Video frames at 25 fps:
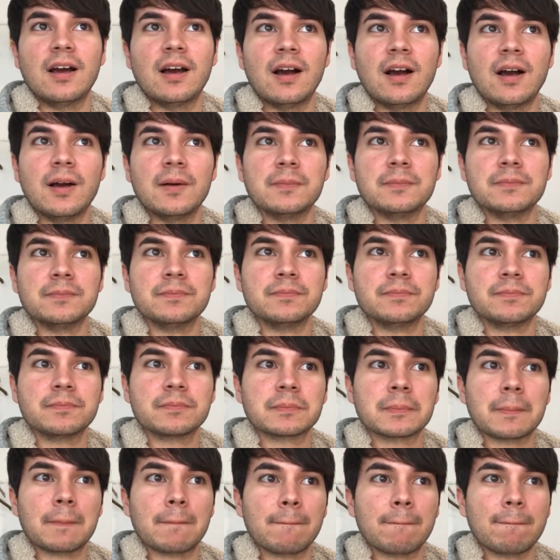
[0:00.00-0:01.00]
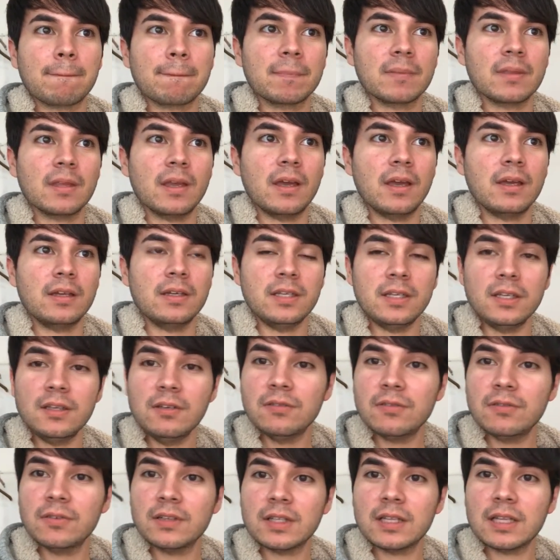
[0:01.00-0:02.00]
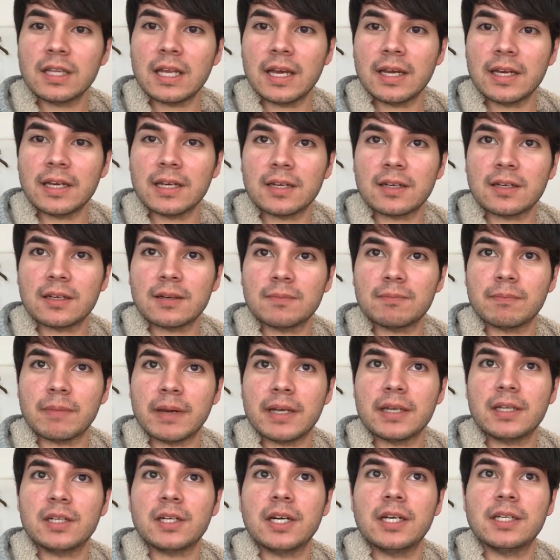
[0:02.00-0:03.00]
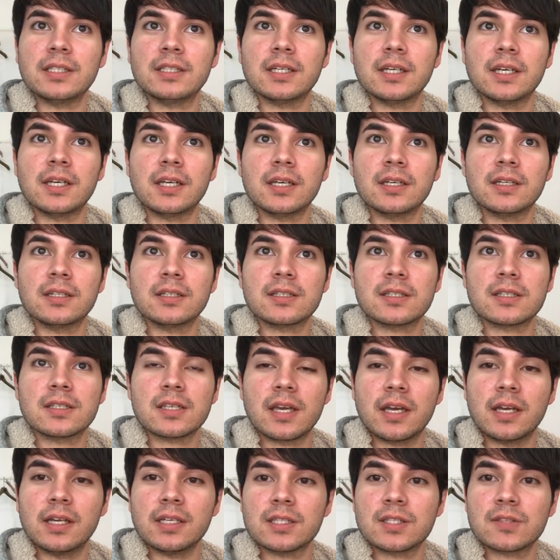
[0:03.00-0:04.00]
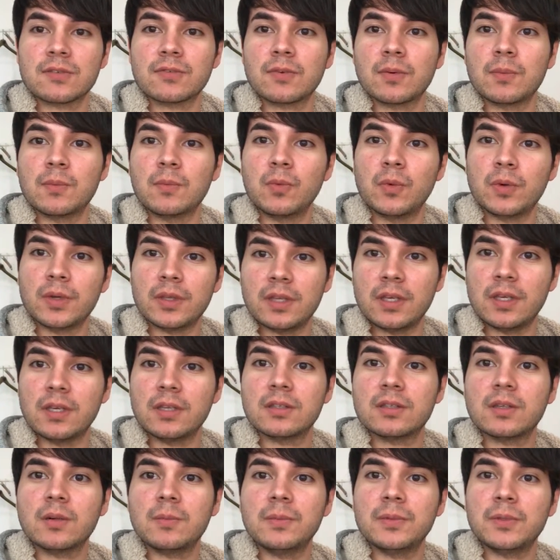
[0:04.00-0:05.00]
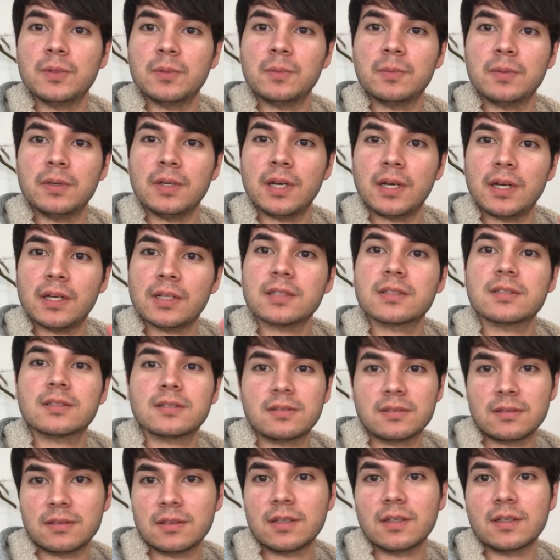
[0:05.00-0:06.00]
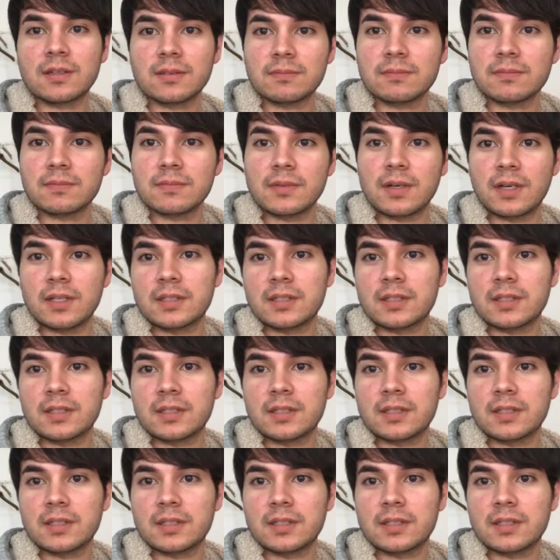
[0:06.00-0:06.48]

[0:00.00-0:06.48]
And even like migrating sites from within WPX to